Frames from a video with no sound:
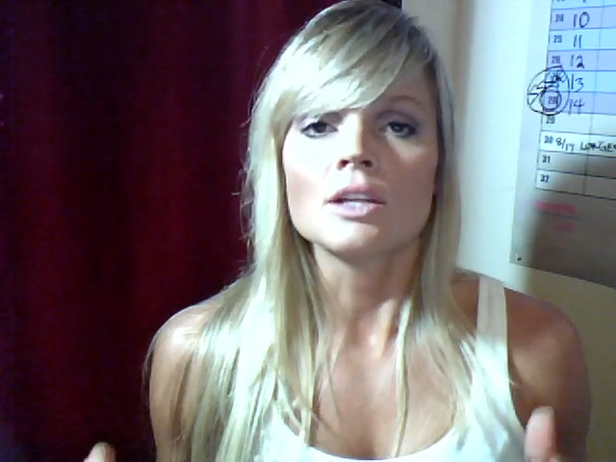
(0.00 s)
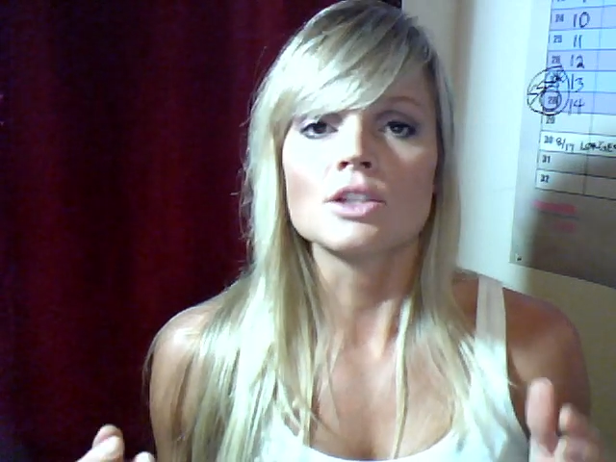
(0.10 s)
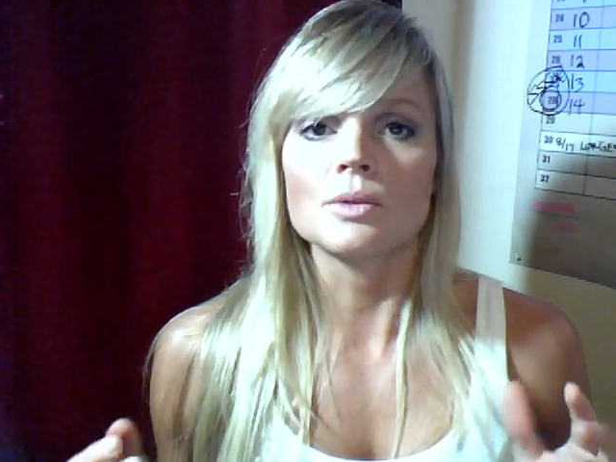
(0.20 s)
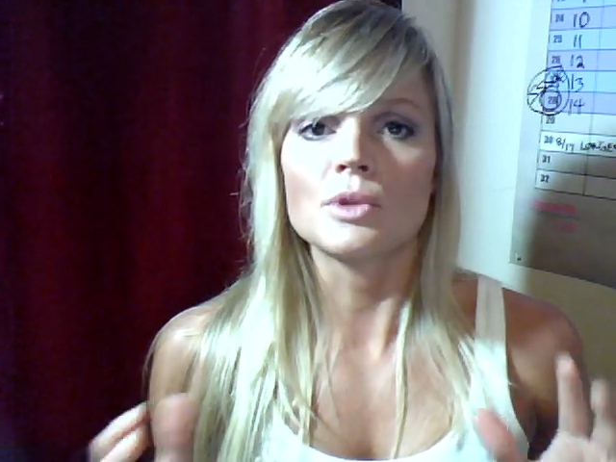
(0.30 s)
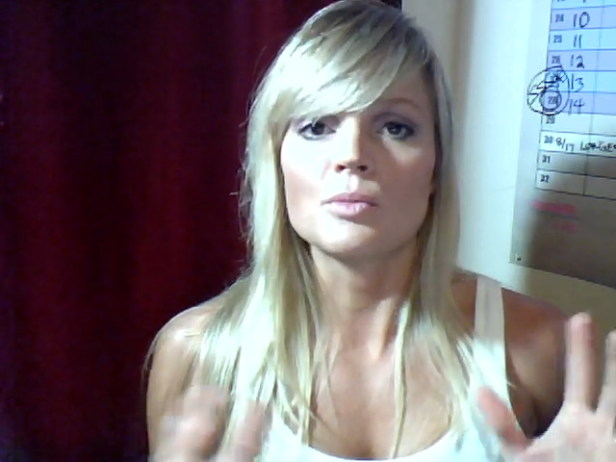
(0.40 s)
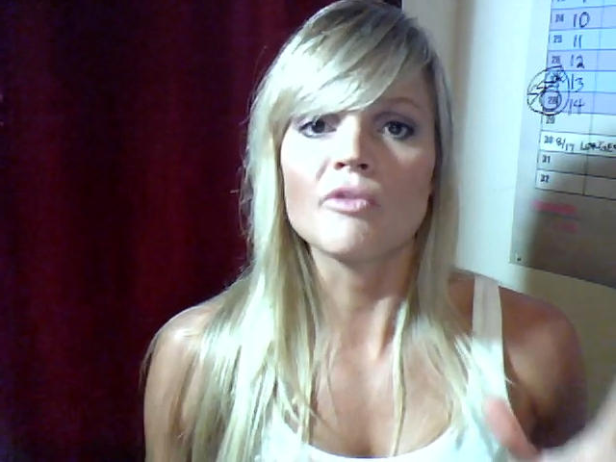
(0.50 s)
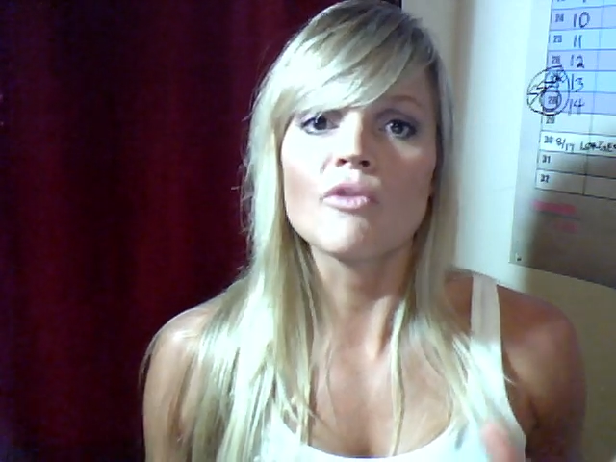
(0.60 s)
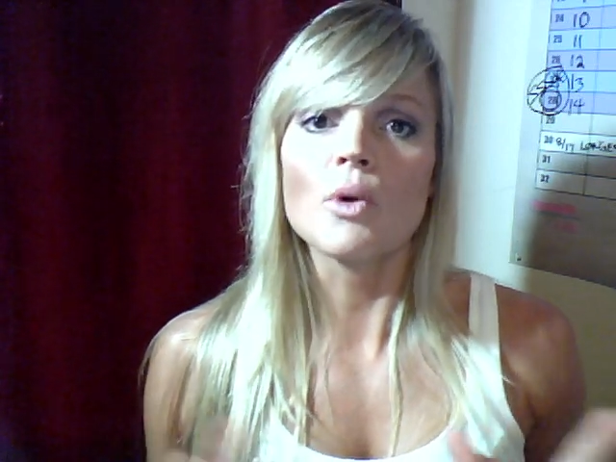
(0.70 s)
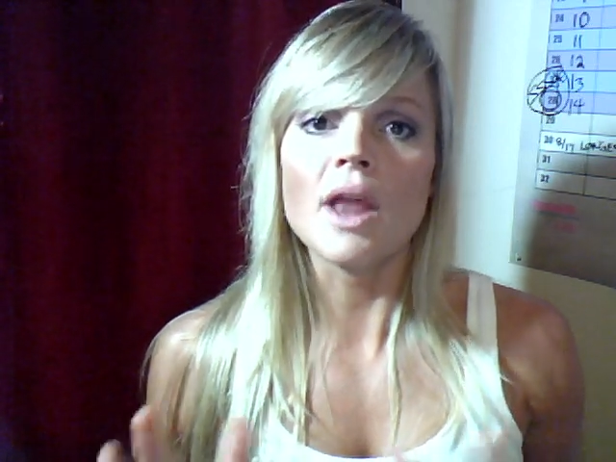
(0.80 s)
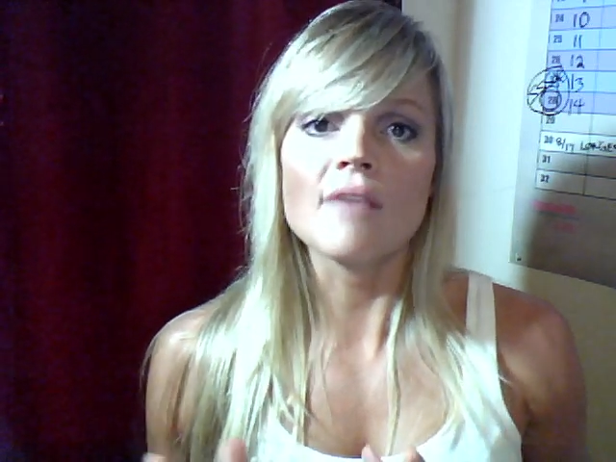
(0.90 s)
so the
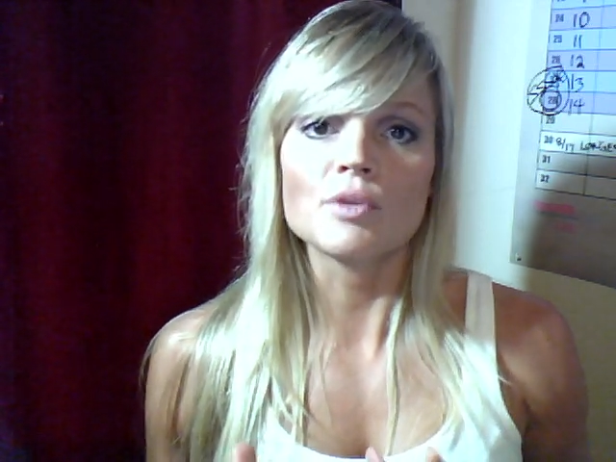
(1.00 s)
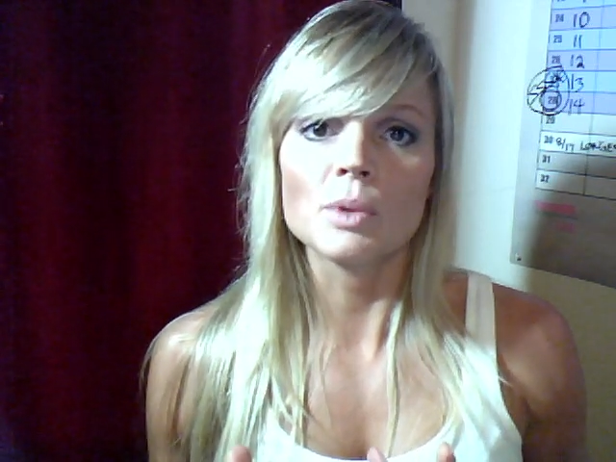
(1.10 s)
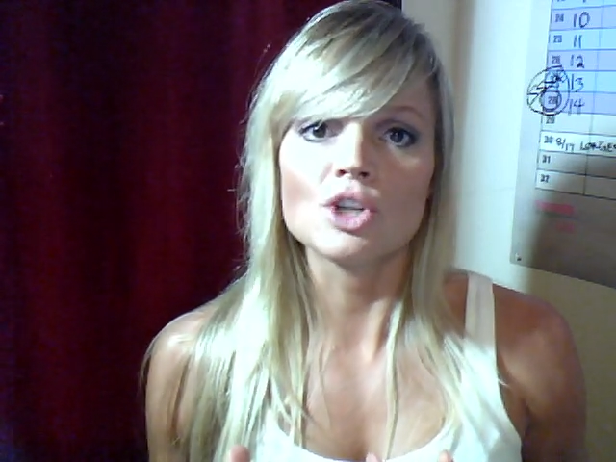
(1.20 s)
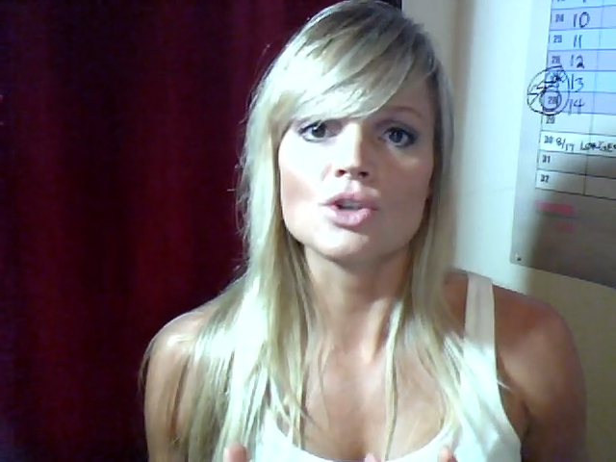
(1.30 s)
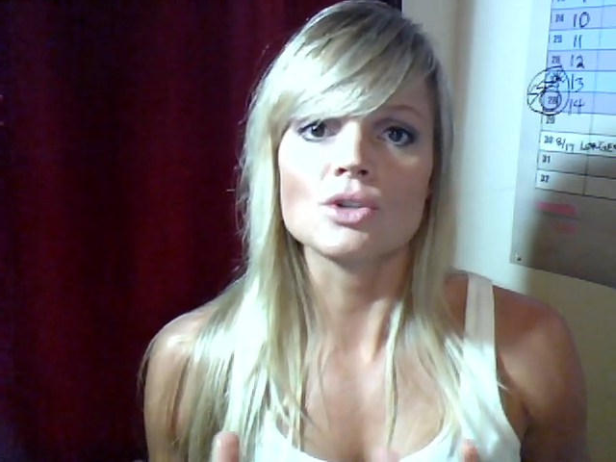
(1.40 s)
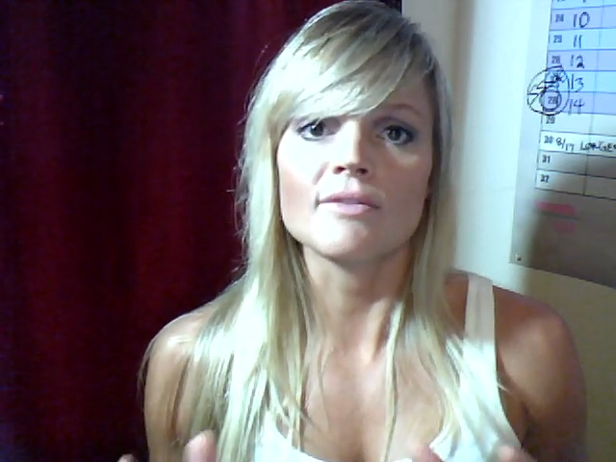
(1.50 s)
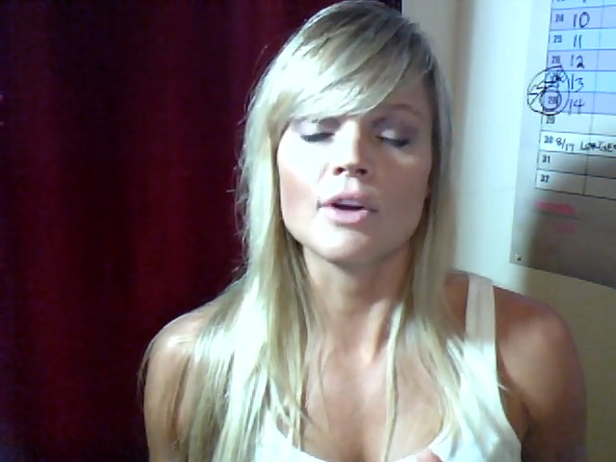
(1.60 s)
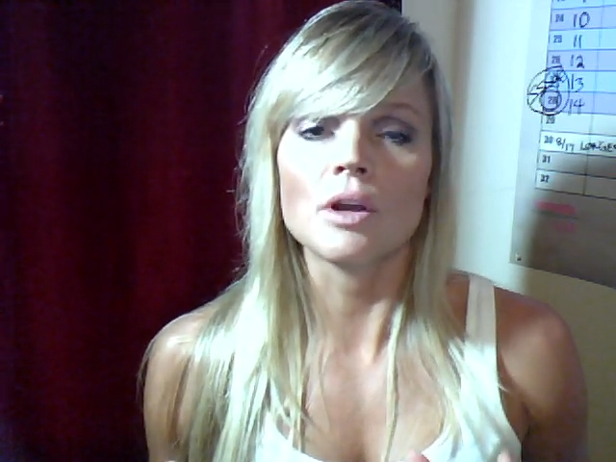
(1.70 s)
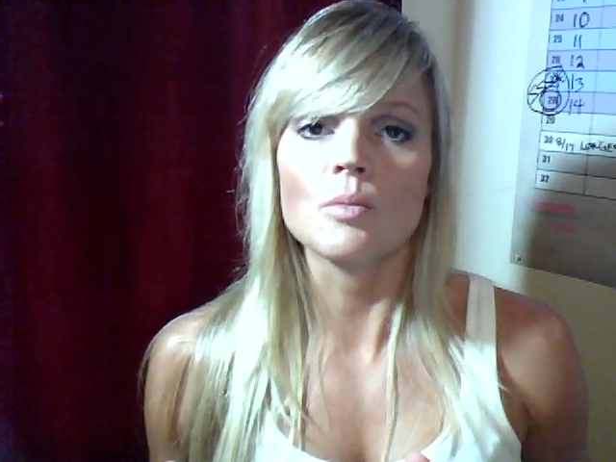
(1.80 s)
before and after pictures are very